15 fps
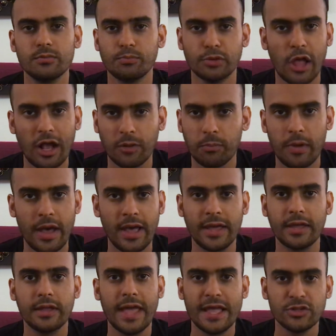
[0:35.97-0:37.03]
block my
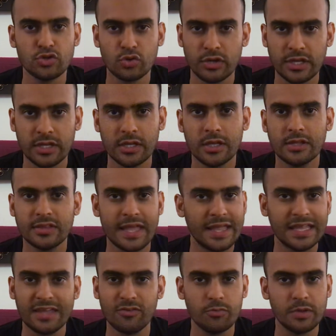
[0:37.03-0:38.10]
entry, they
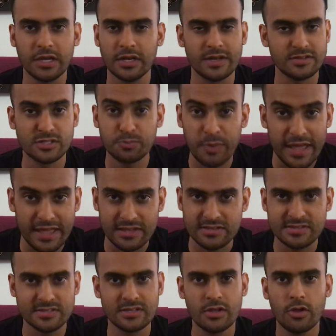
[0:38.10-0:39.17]
ain't giving me enough
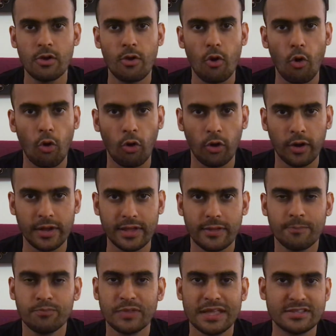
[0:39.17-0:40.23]
space, or
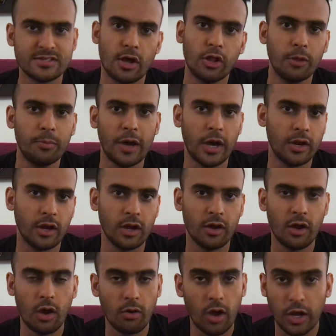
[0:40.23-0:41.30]
it's all about
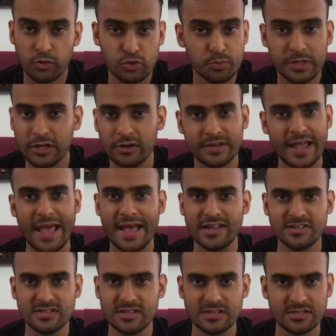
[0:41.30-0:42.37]
a 100 meter
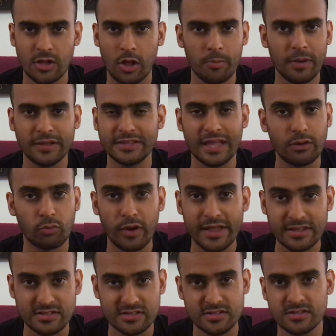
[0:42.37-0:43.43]
dash, it's all about that
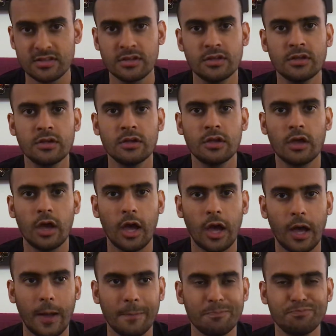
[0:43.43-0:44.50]
race,
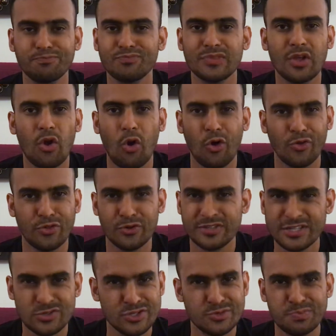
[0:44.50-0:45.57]
or they're
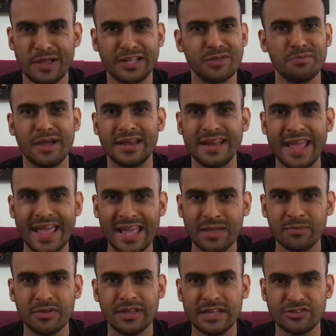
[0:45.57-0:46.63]
disrespecting my
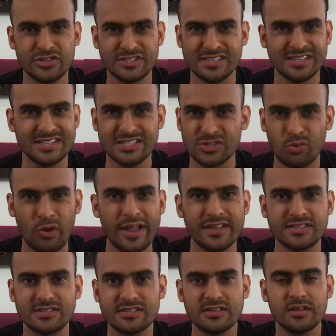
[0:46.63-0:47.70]
name, it's just a
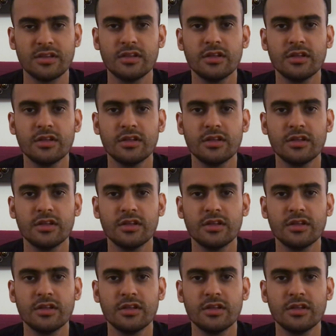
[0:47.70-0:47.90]
disgrace.